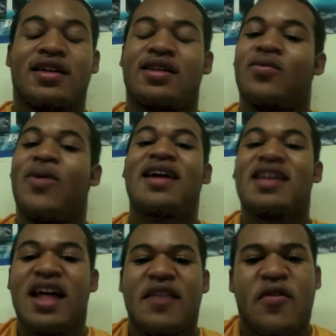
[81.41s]
Why
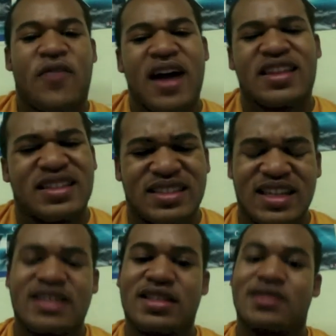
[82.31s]
can't I ever find a
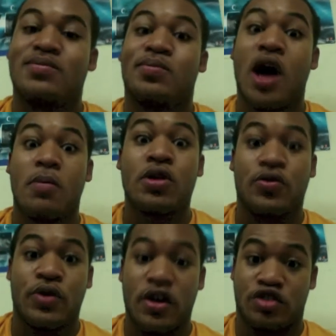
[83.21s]
decent public
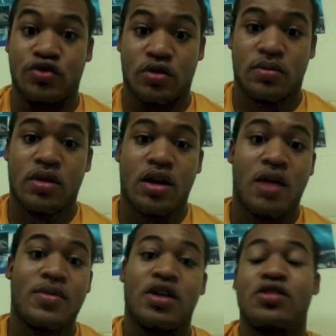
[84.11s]
restroom? I
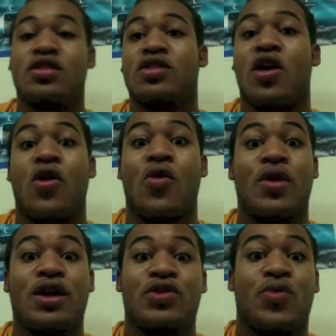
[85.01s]
mean, you could go
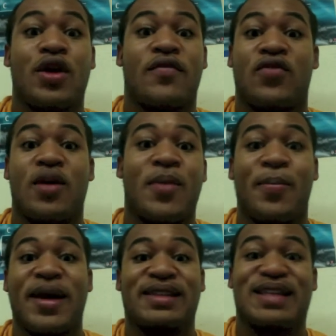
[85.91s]
anywhere from a
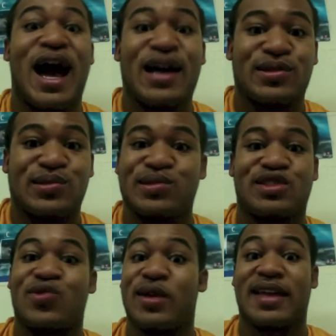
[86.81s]
McDonald's
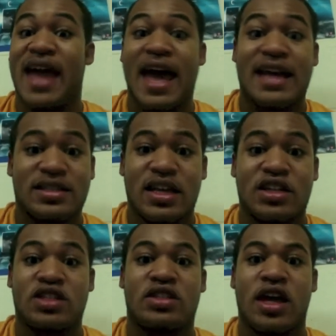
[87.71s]
to a gas
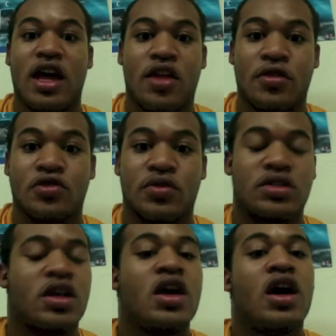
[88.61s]
station. Stay out of those ones.
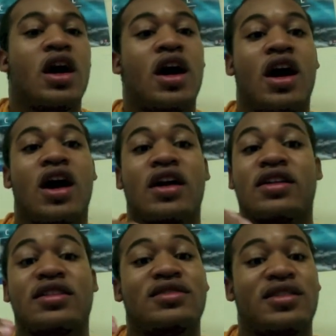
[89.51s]

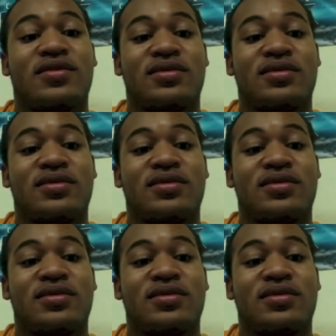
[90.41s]
Um,